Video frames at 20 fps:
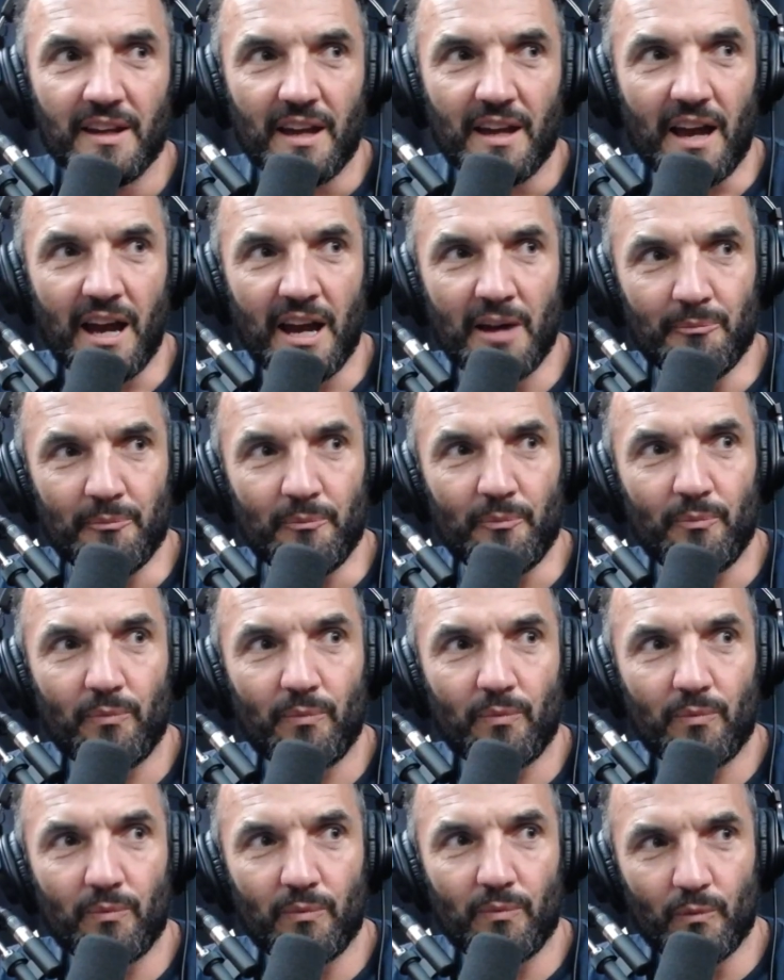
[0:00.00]

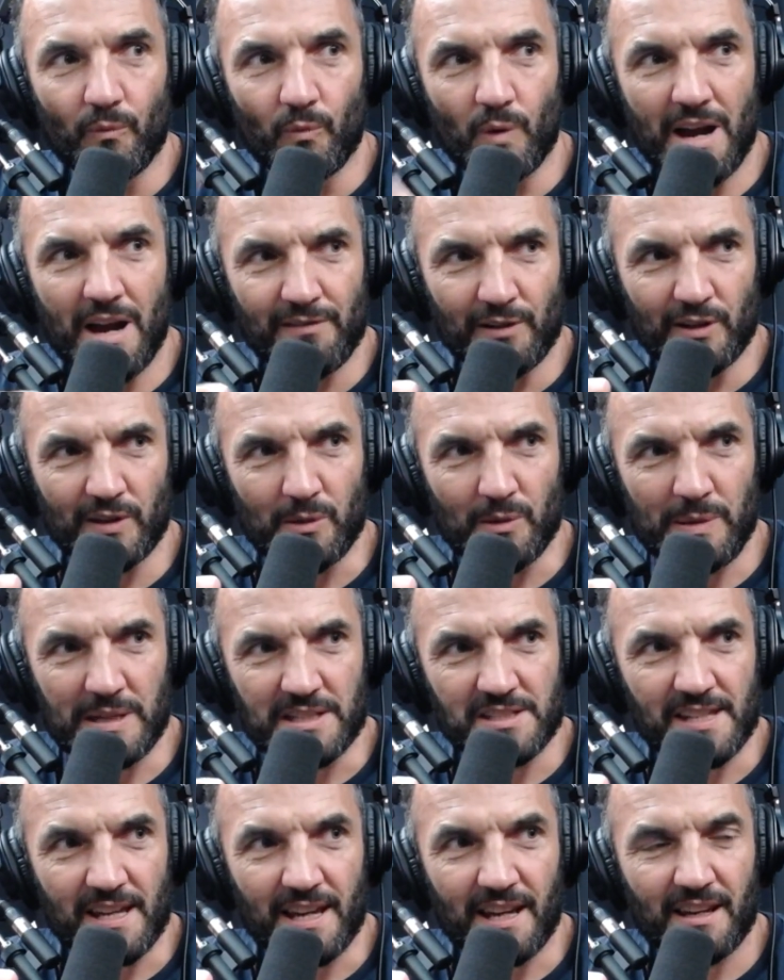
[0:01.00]
We'll have a look at the
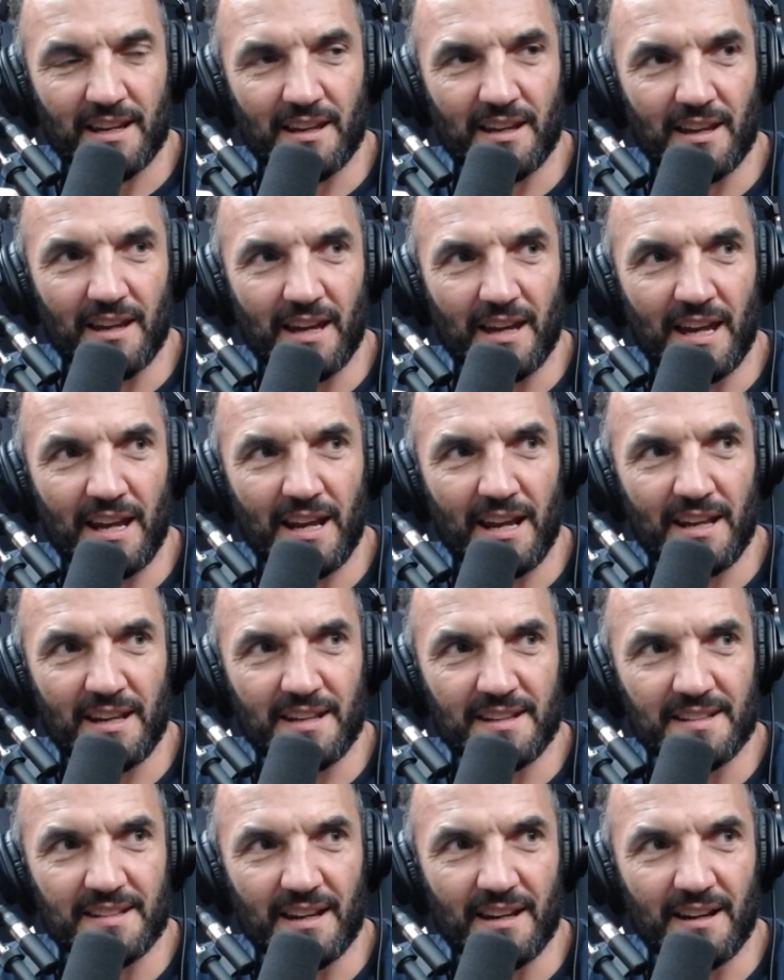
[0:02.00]
pitch deck,
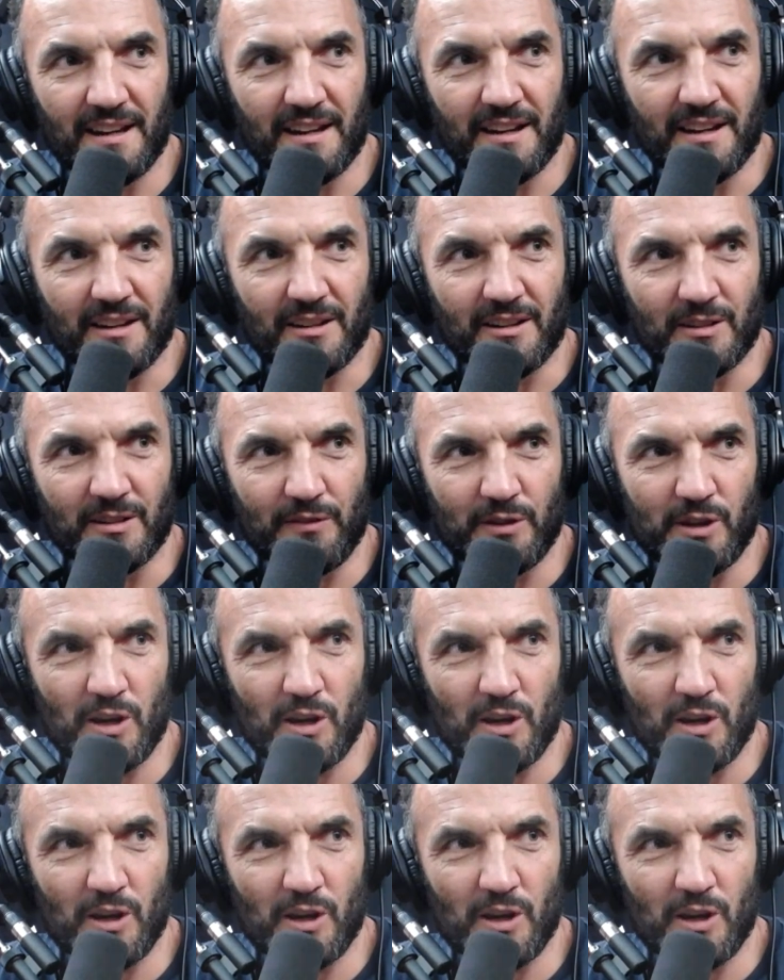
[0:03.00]
and if you